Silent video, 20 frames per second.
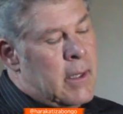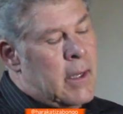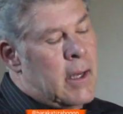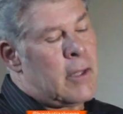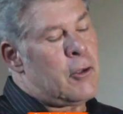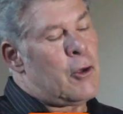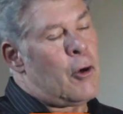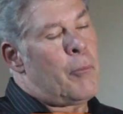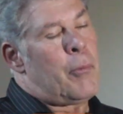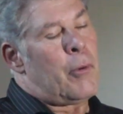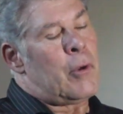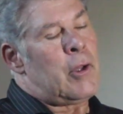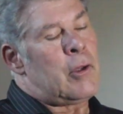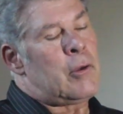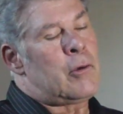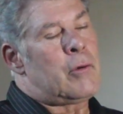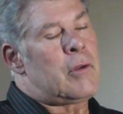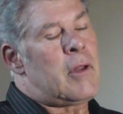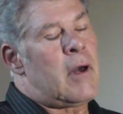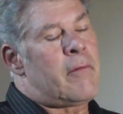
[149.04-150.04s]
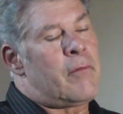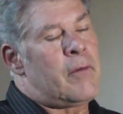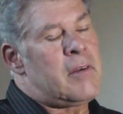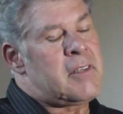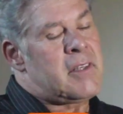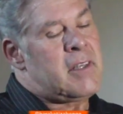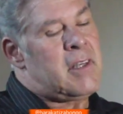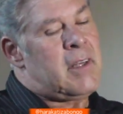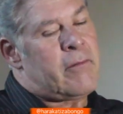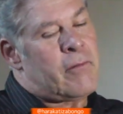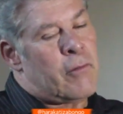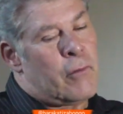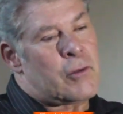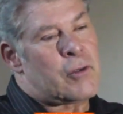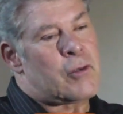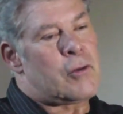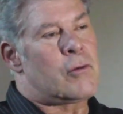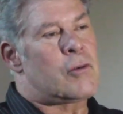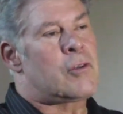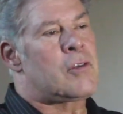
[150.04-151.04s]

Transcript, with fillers: And the opponent could have received also